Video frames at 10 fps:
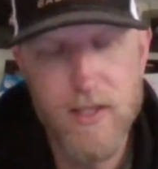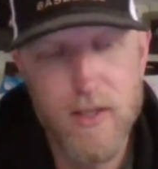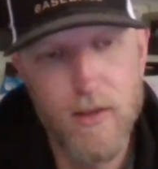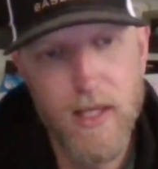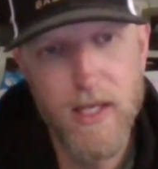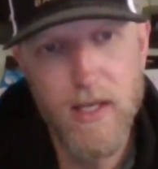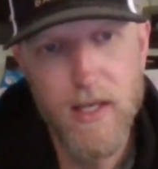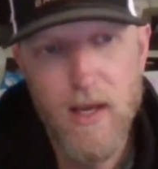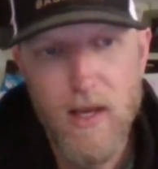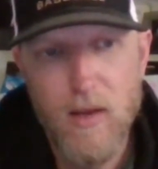So then
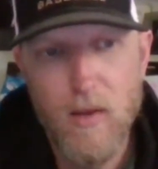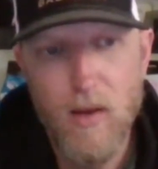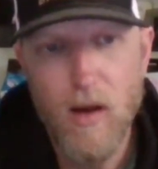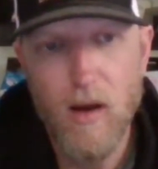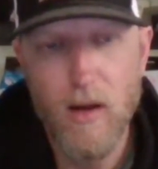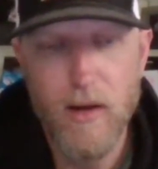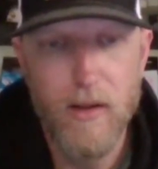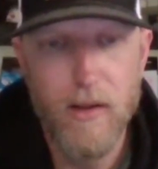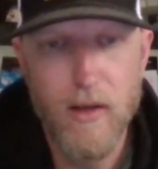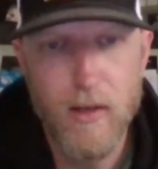on
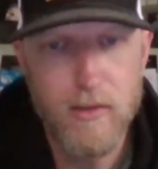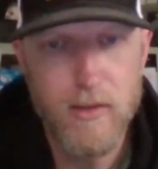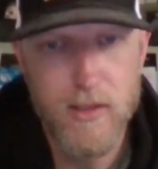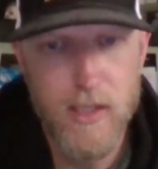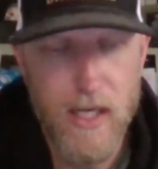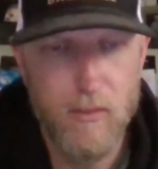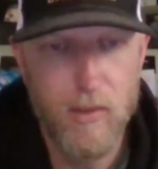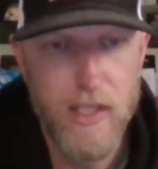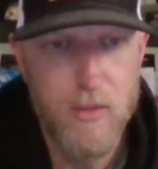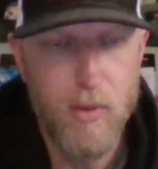the coach's job,
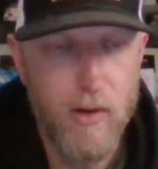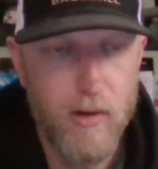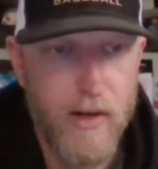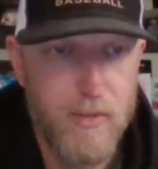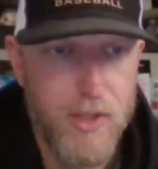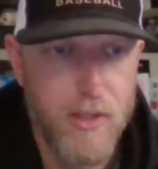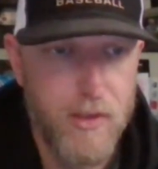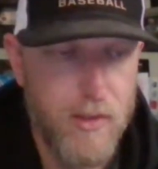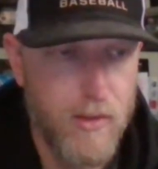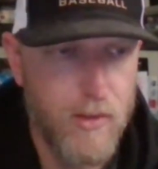what each program should
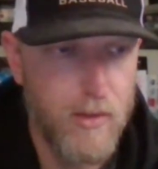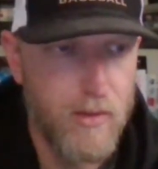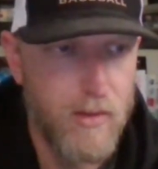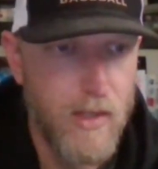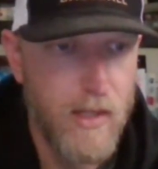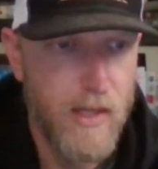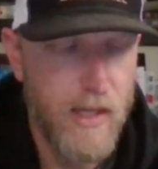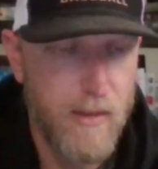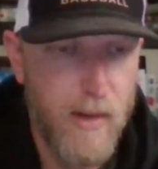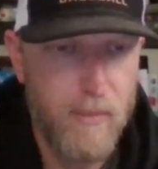do,
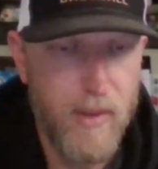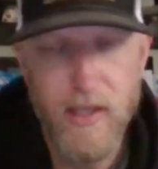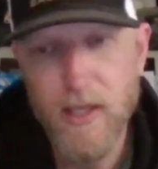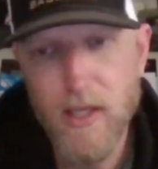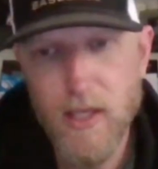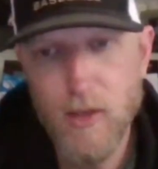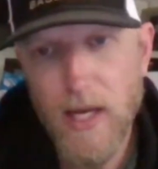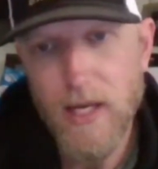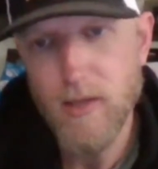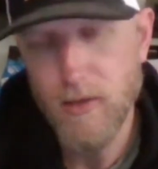in my opinion, you
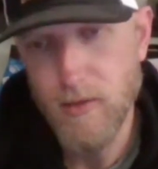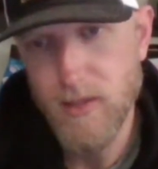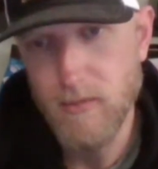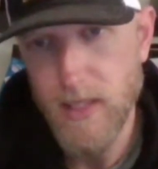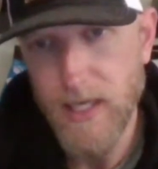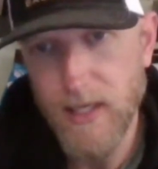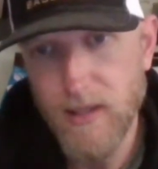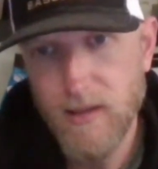got to start doing some digging,